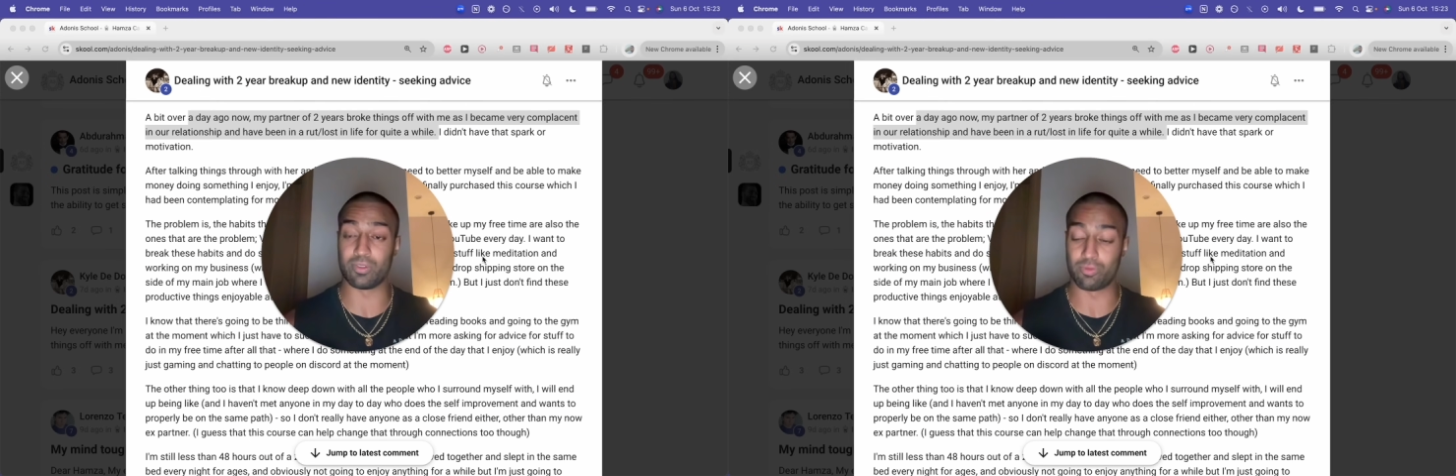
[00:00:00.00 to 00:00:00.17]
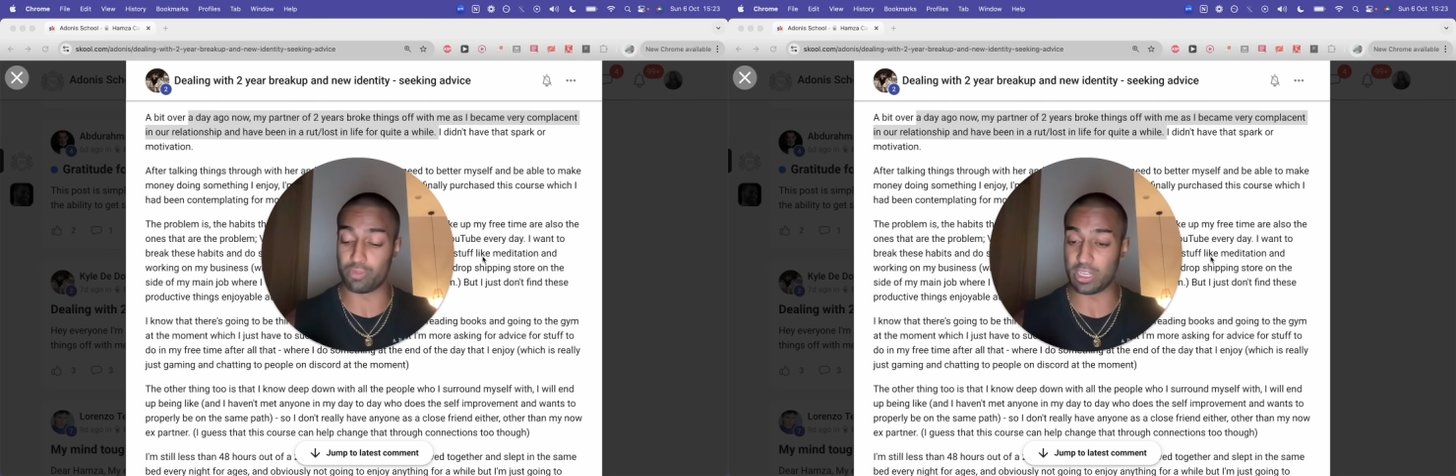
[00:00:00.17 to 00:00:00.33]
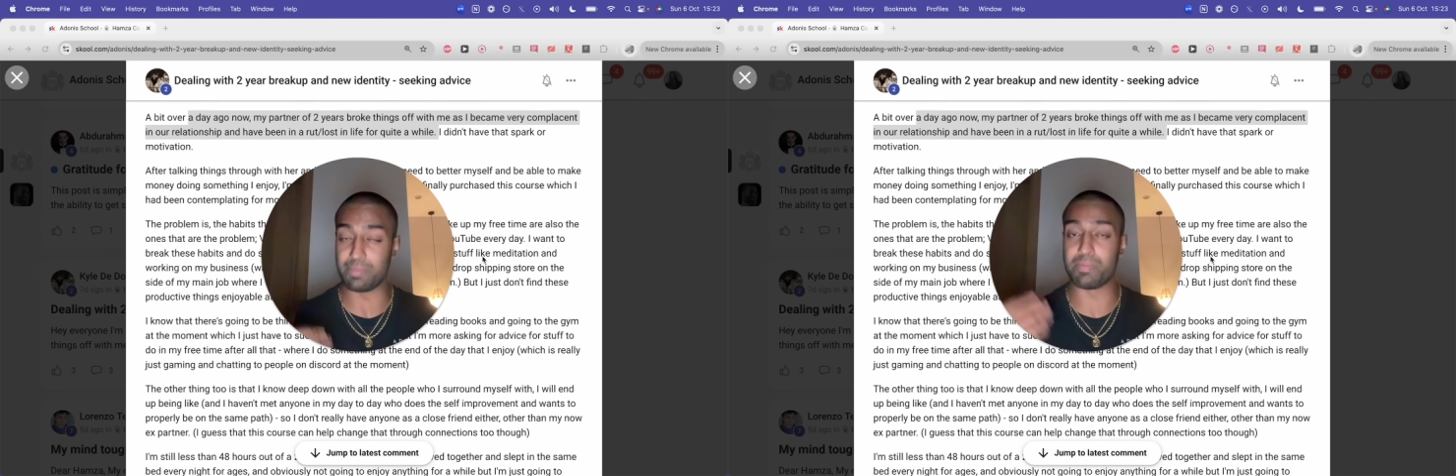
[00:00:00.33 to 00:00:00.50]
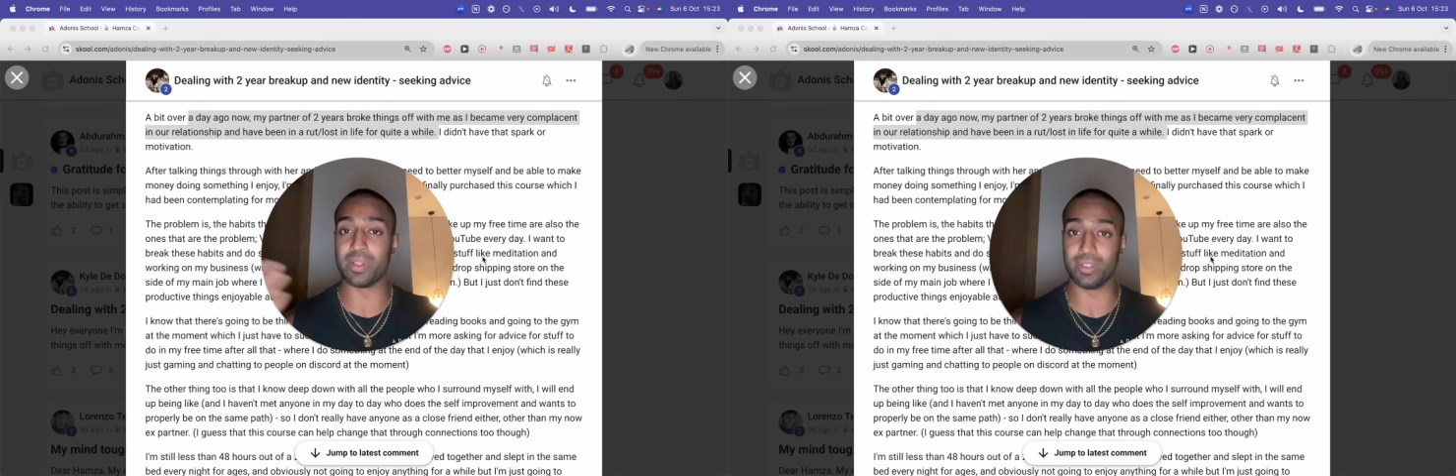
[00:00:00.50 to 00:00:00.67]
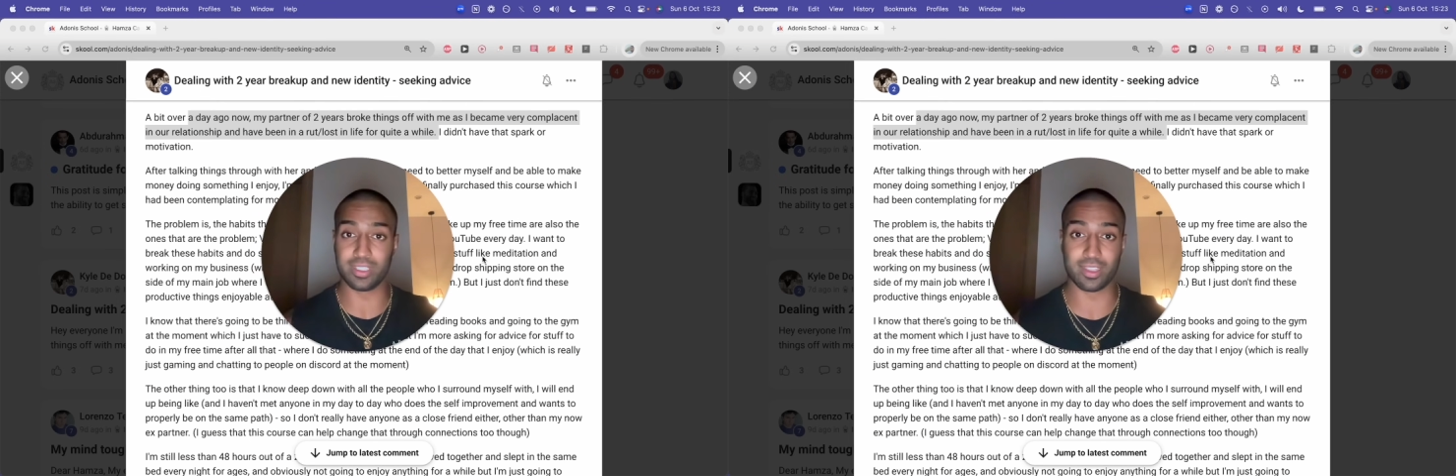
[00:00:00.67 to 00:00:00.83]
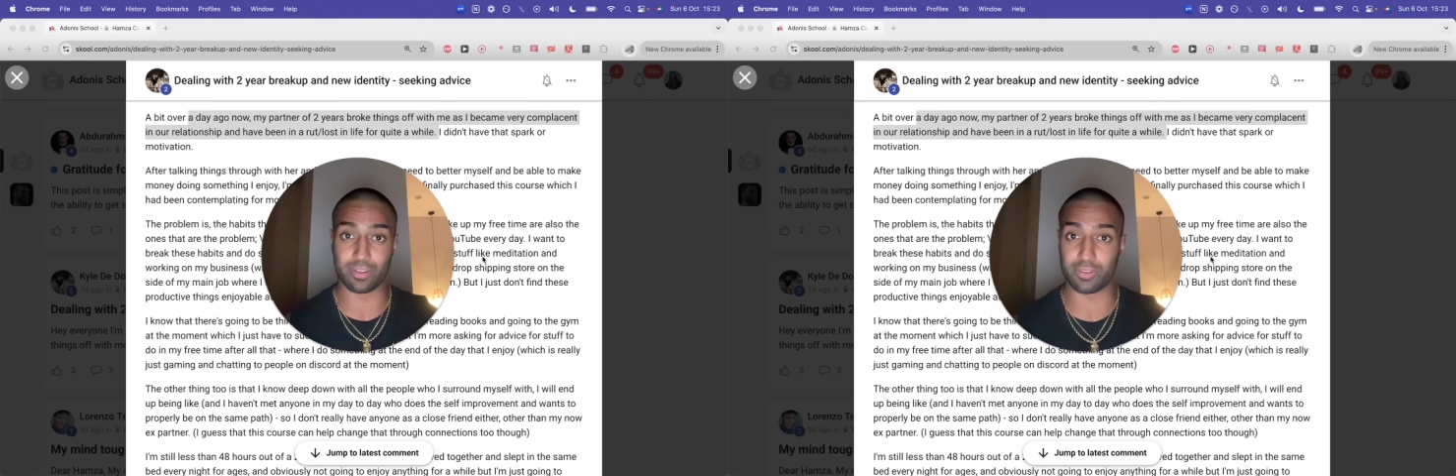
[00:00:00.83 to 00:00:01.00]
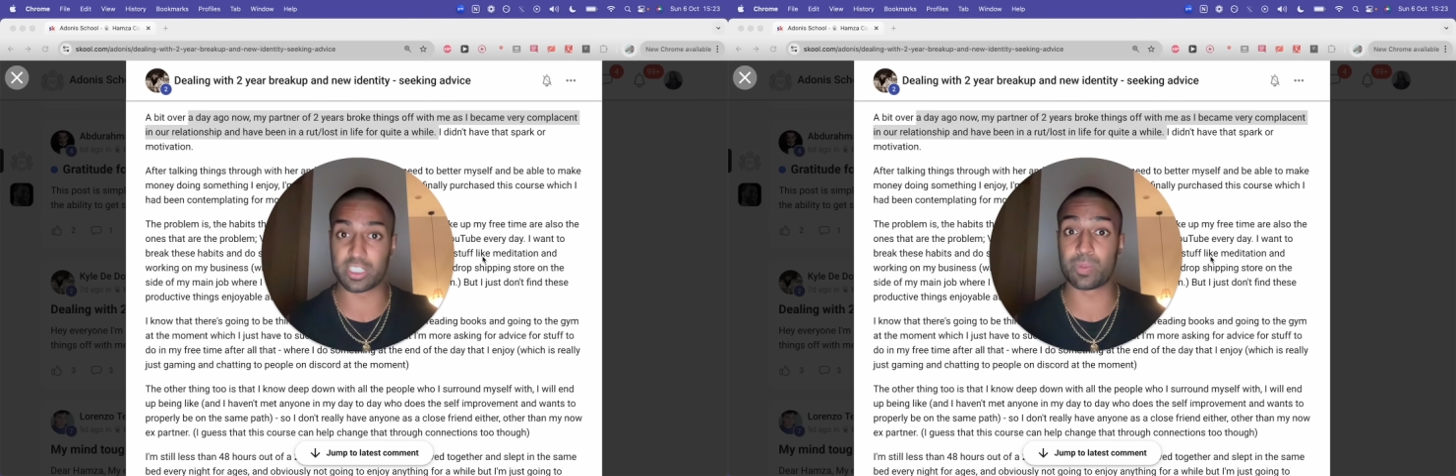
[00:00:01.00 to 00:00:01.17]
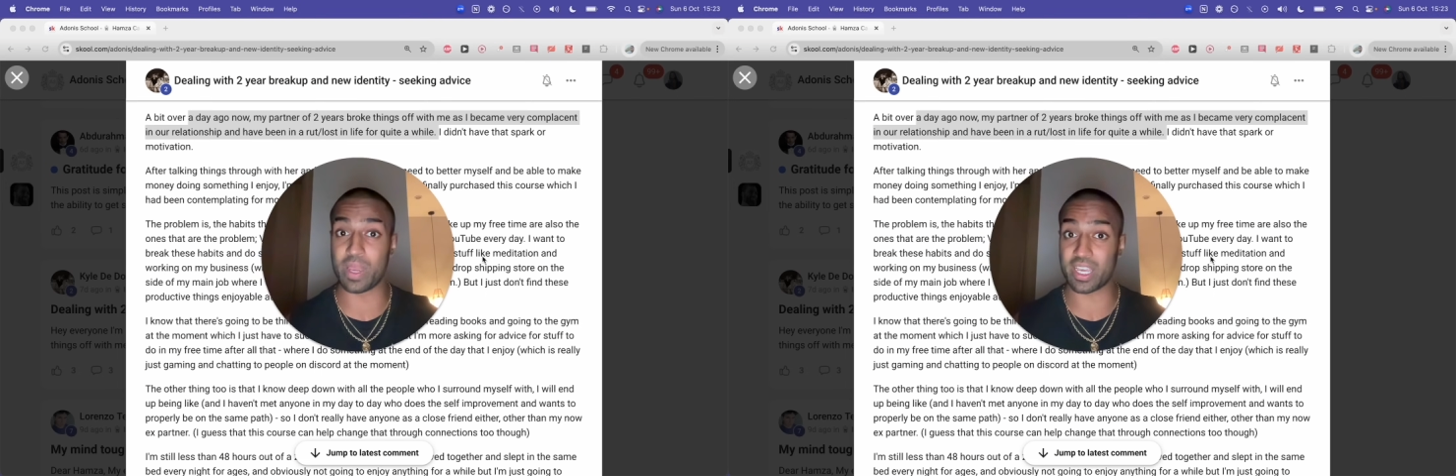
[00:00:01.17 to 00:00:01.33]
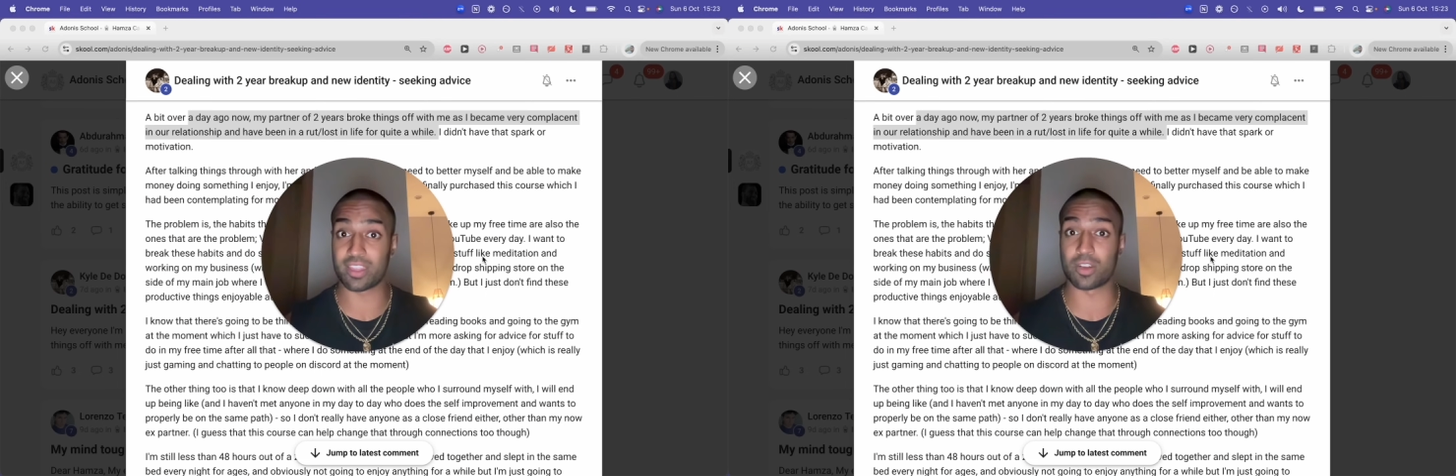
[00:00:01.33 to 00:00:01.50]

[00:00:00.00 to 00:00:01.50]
rebuild the respect